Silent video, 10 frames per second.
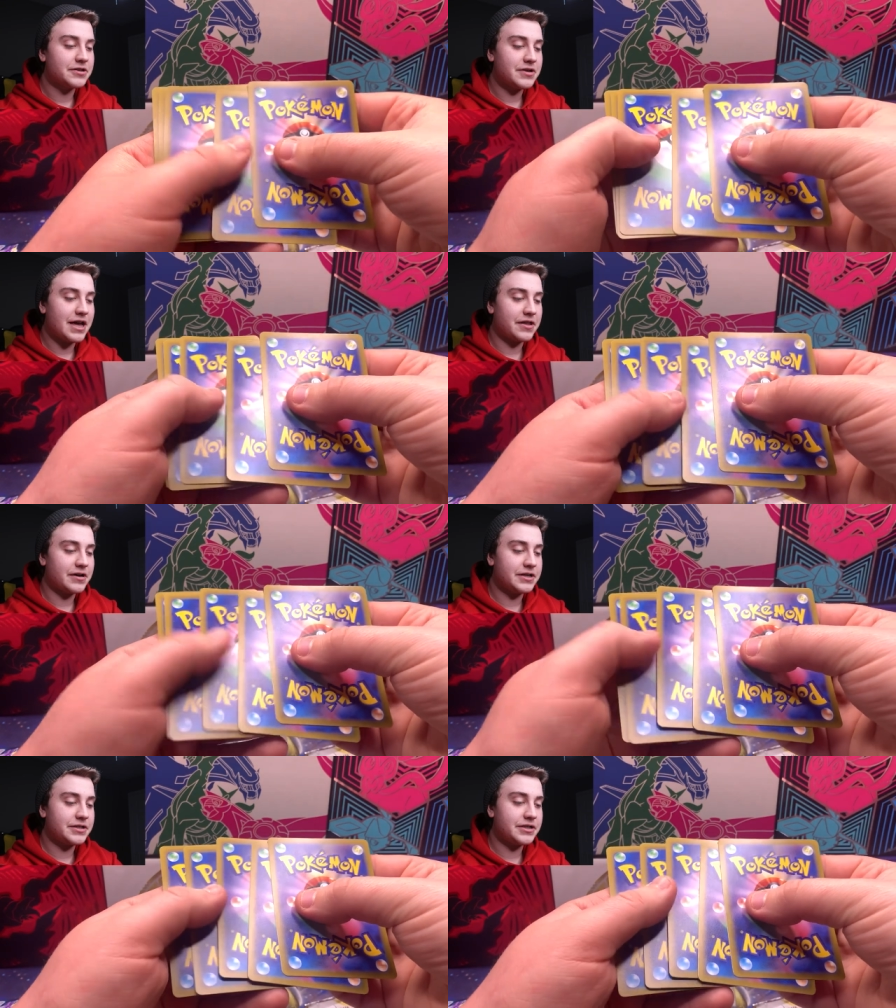So yeah,
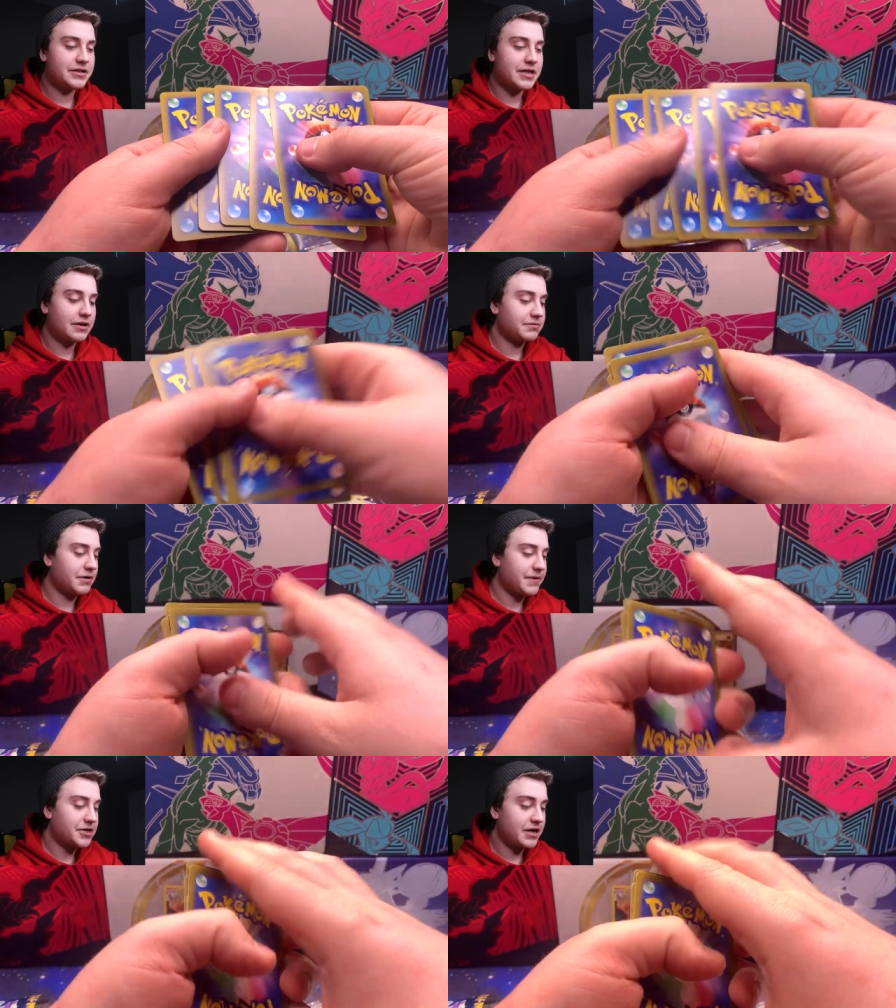there is just, I just
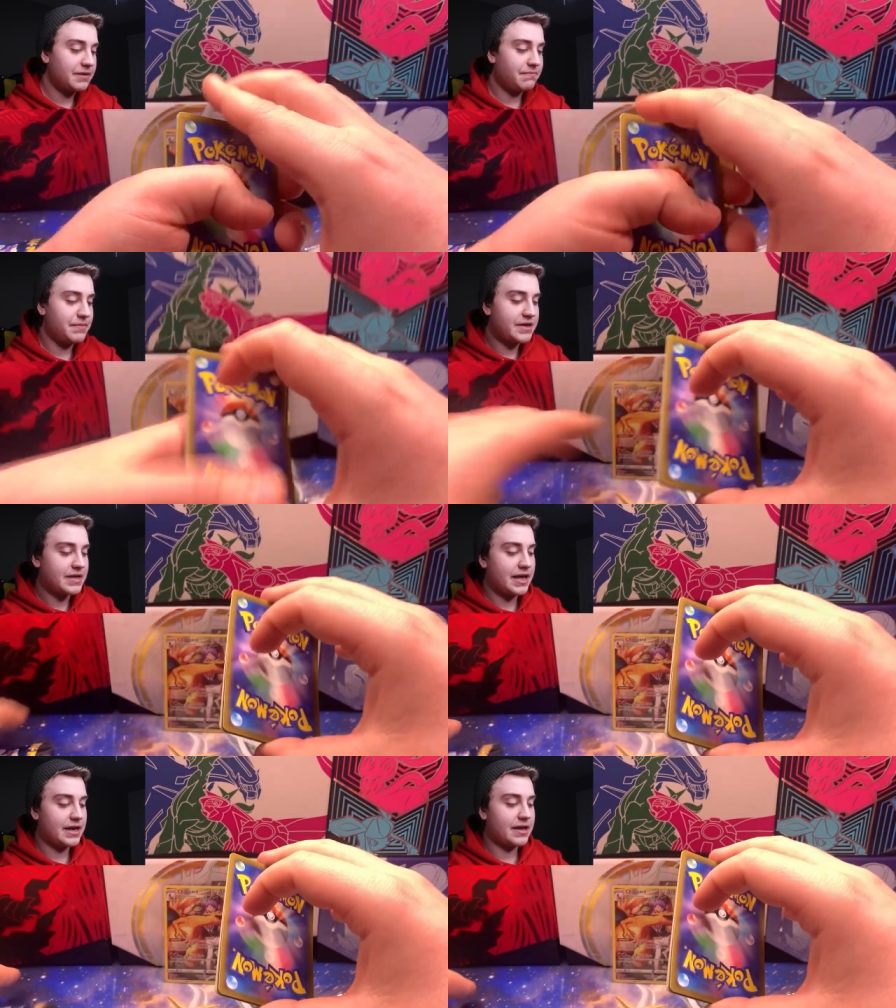want to make sure I didn't
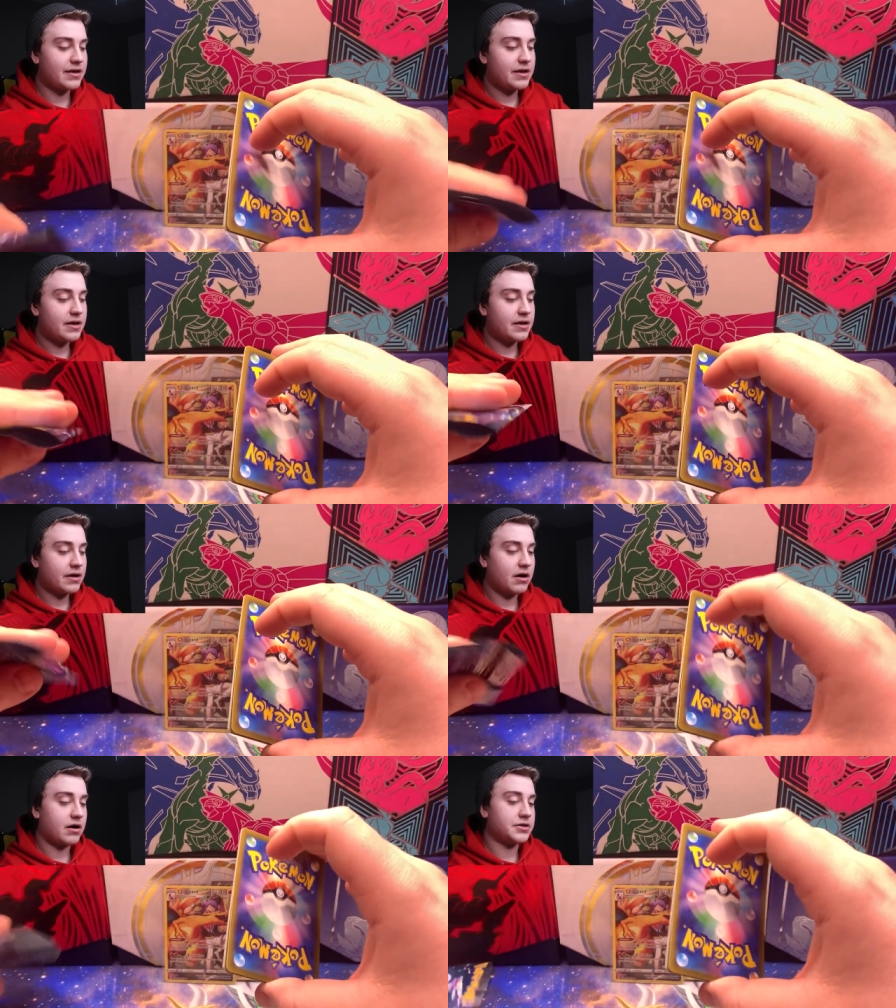miss any
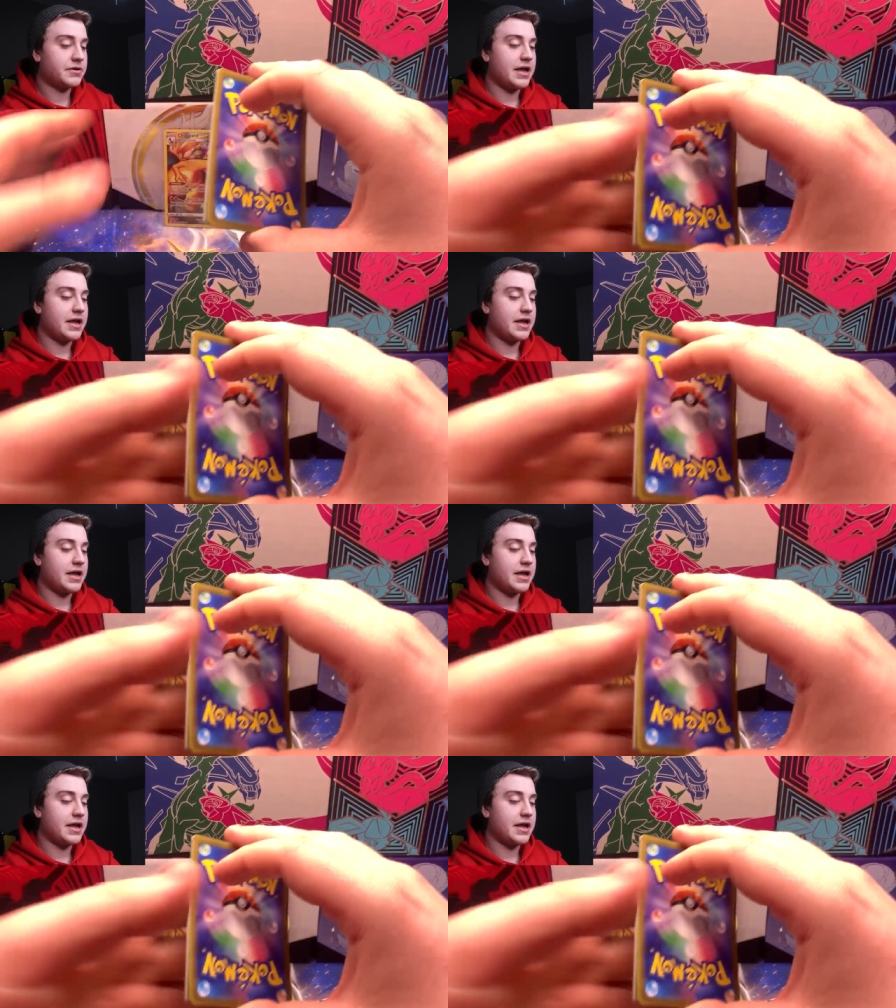cards.